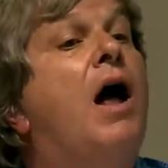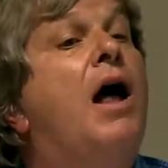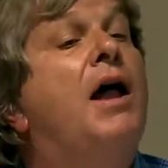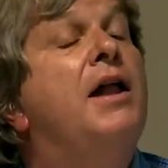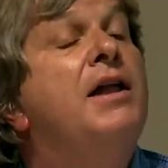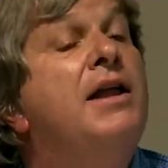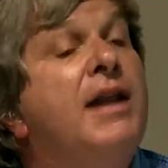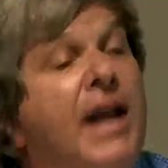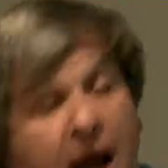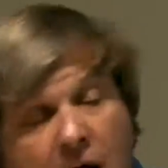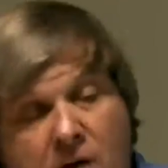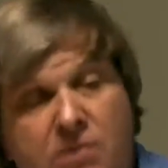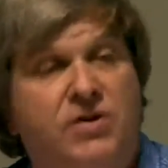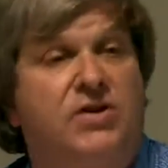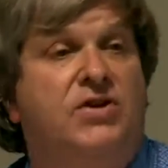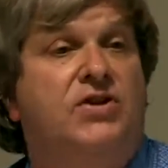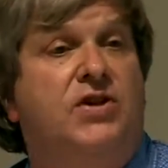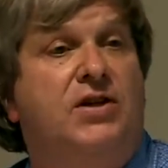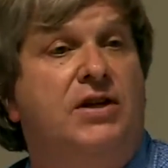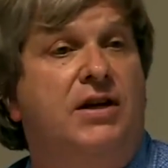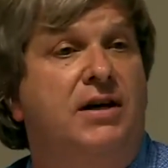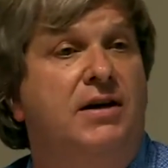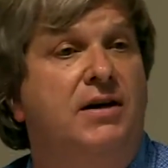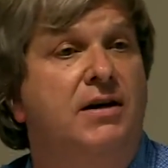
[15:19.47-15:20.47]

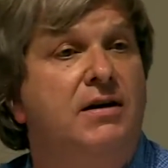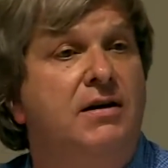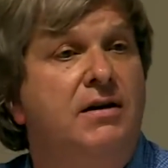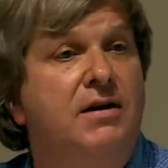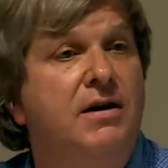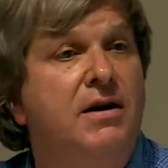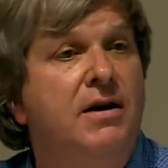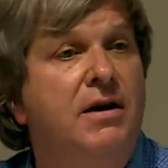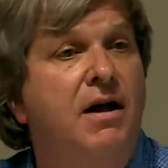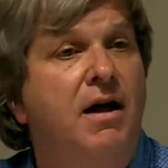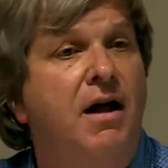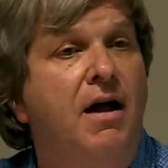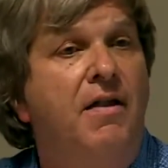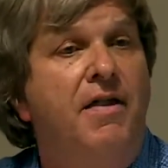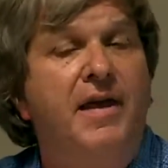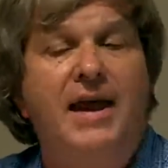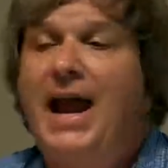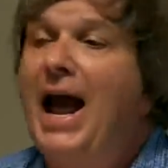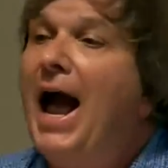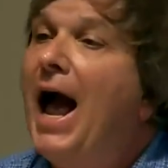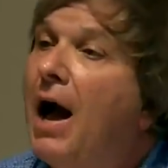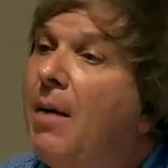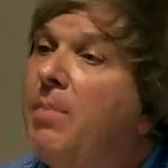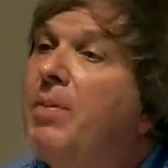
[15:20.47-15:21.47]
announcing
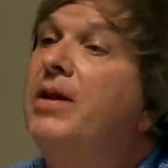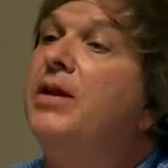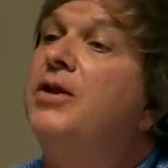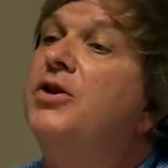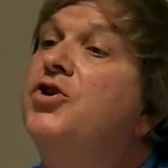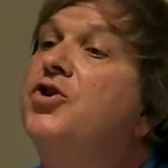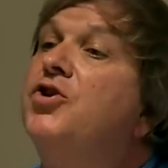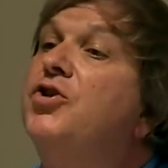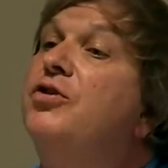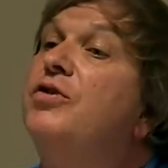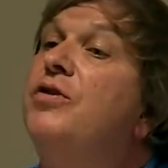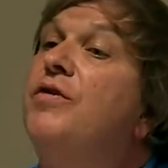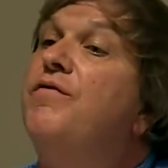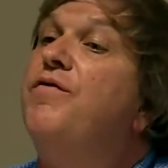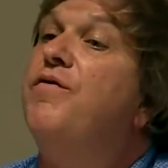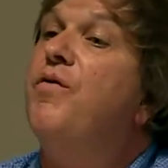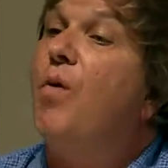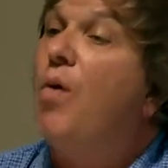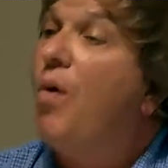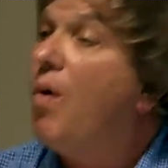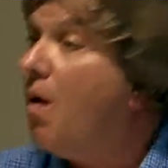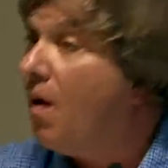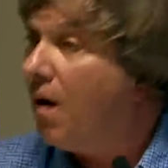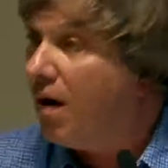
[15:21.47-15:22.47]
the abolition of
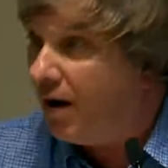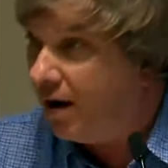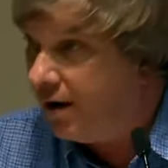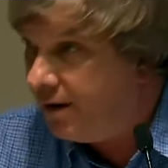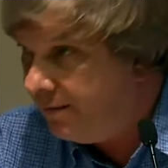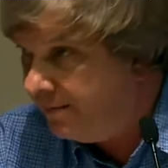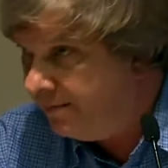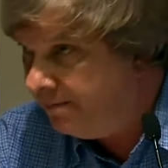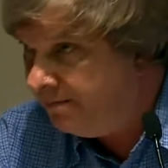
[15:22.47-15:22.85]
war.